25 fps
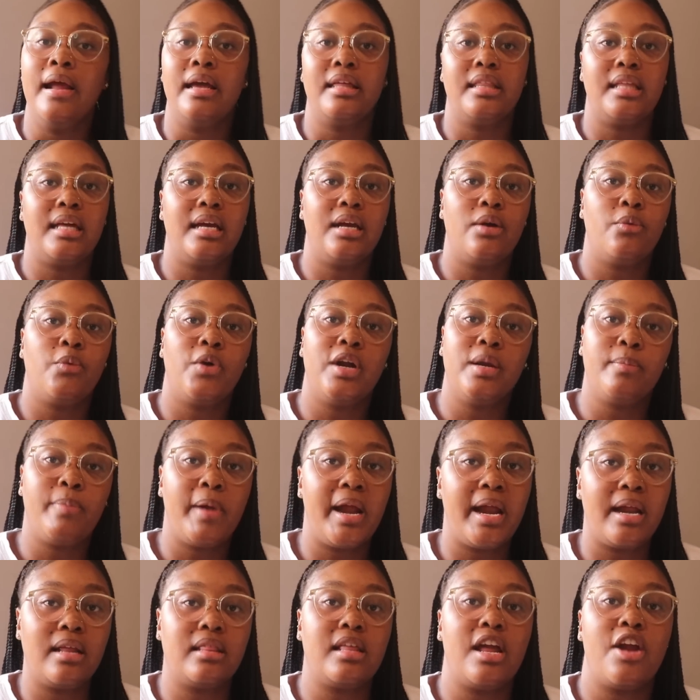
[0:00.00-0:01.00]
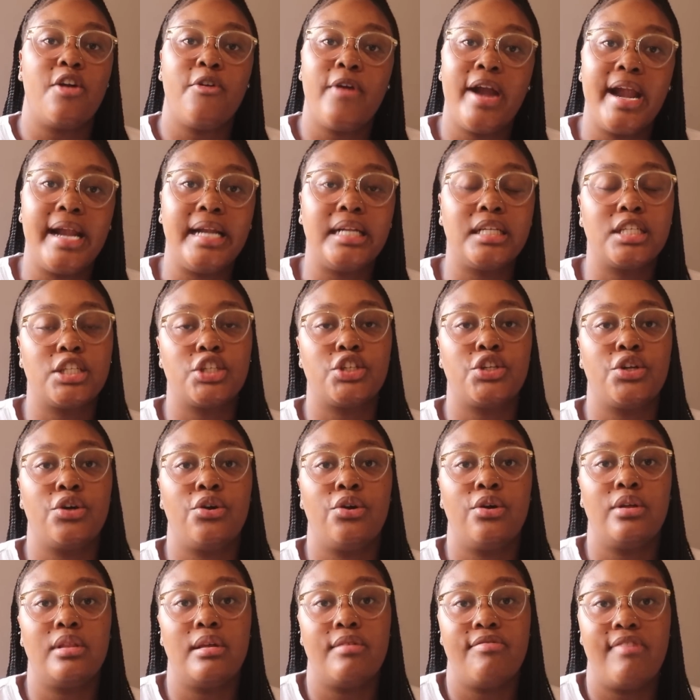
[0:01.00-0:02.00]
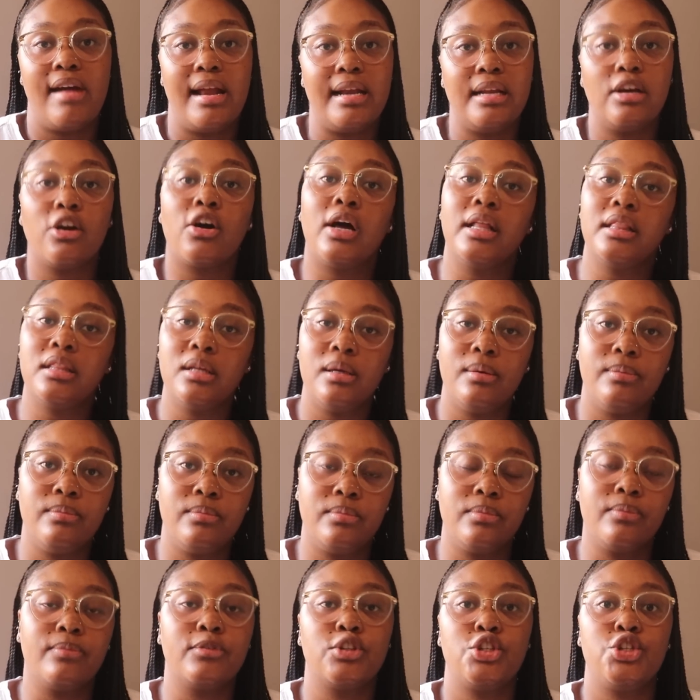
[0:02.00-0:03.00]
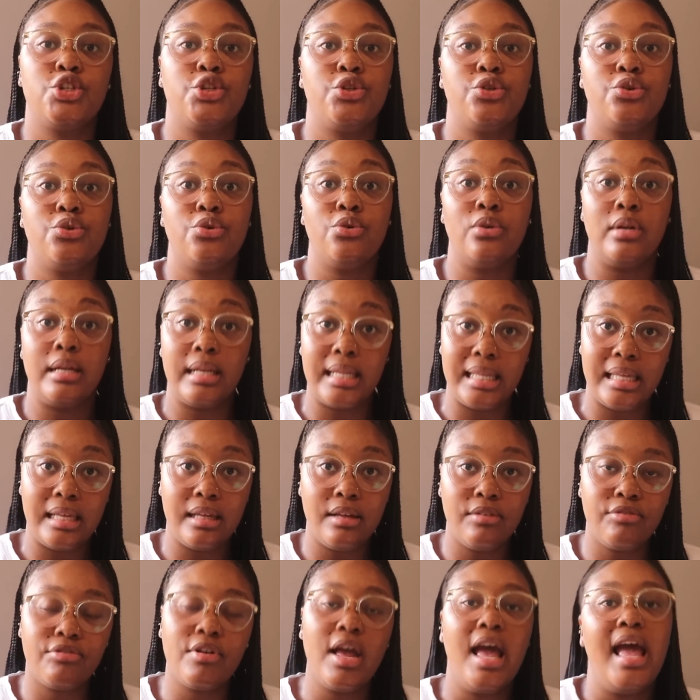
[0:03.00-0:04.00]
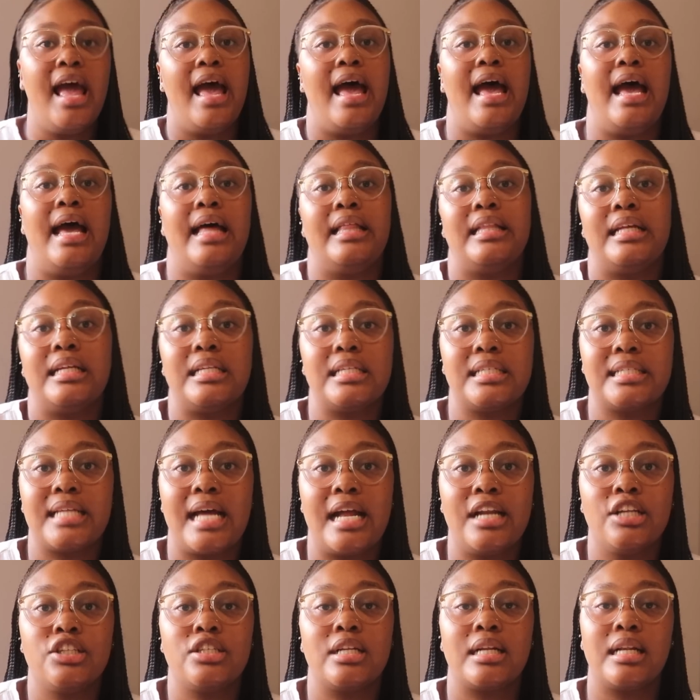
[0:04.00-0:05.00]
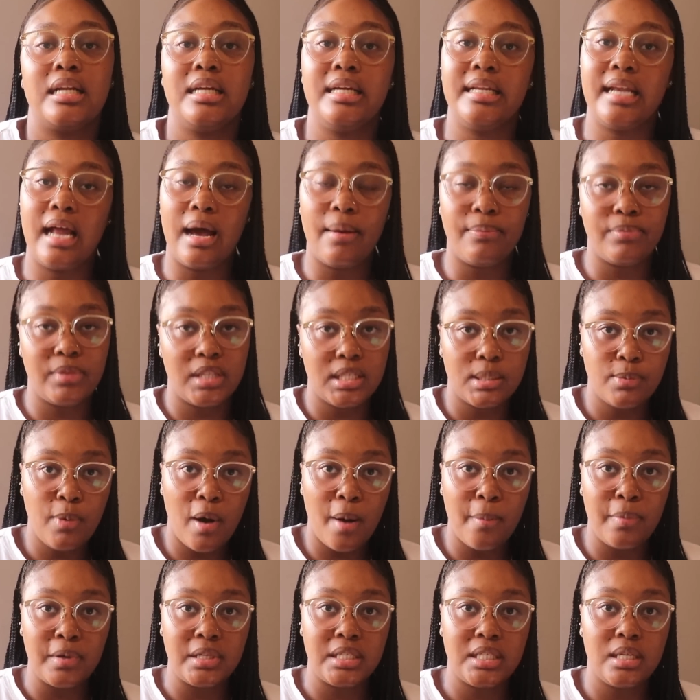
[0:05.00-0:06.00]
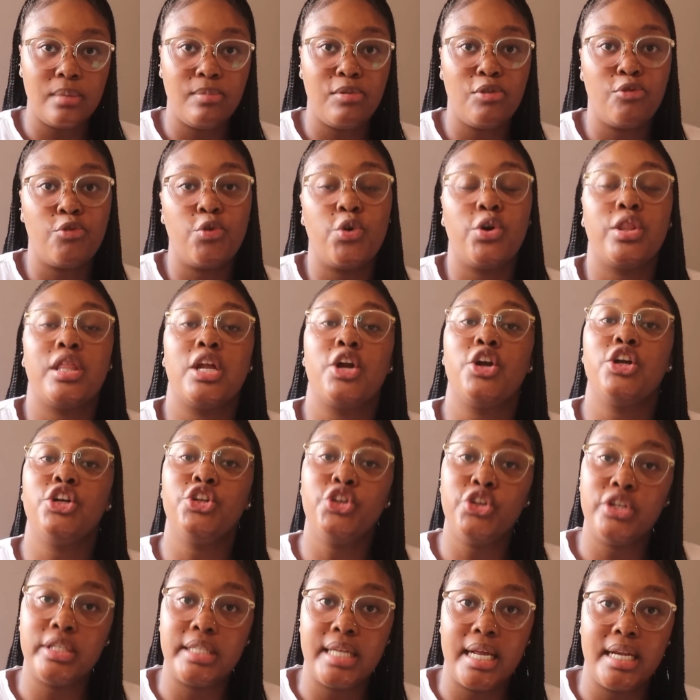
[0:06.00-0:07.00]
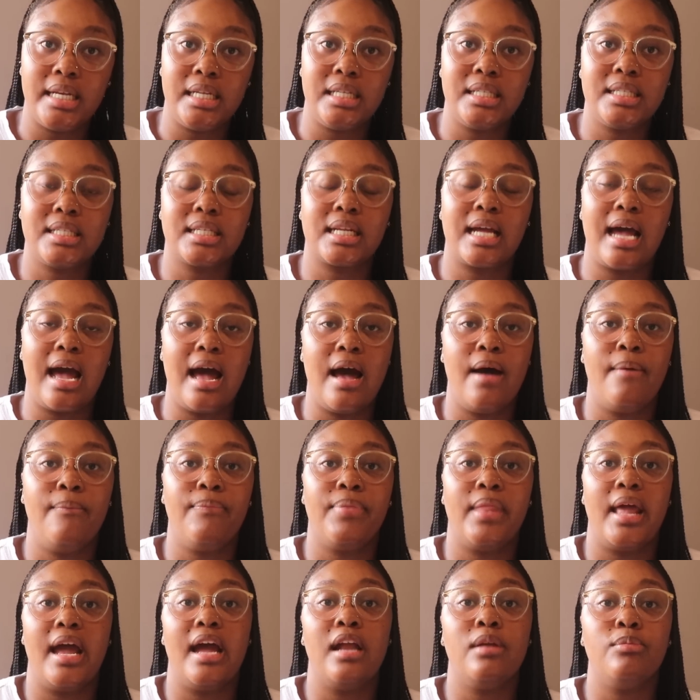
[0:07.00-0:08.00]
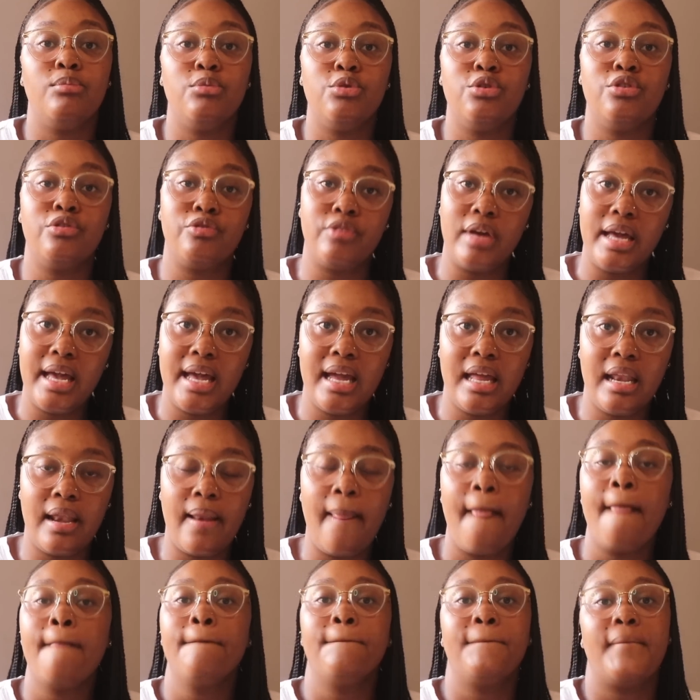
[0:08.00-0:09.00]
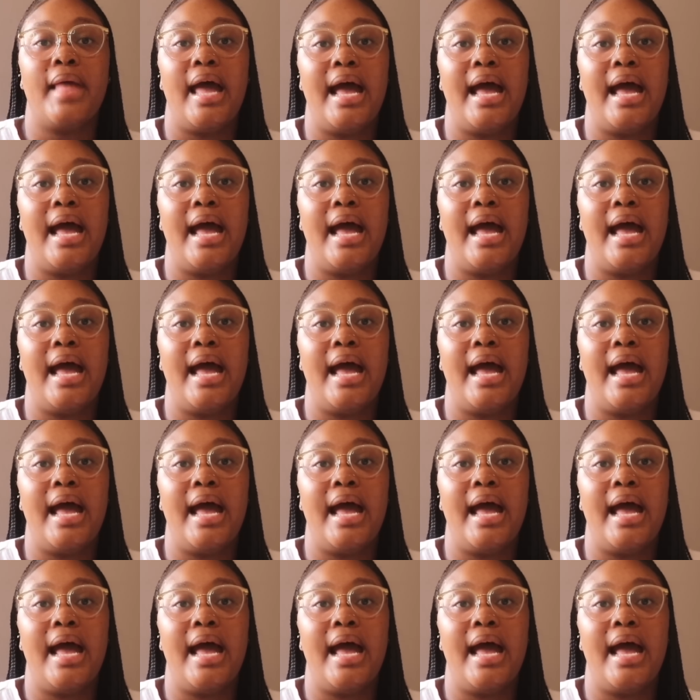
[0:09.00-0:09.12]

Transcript: They weren't paying their rent, so they finally got them to leave, and they decided to clean up this property before their new tenants come and move in.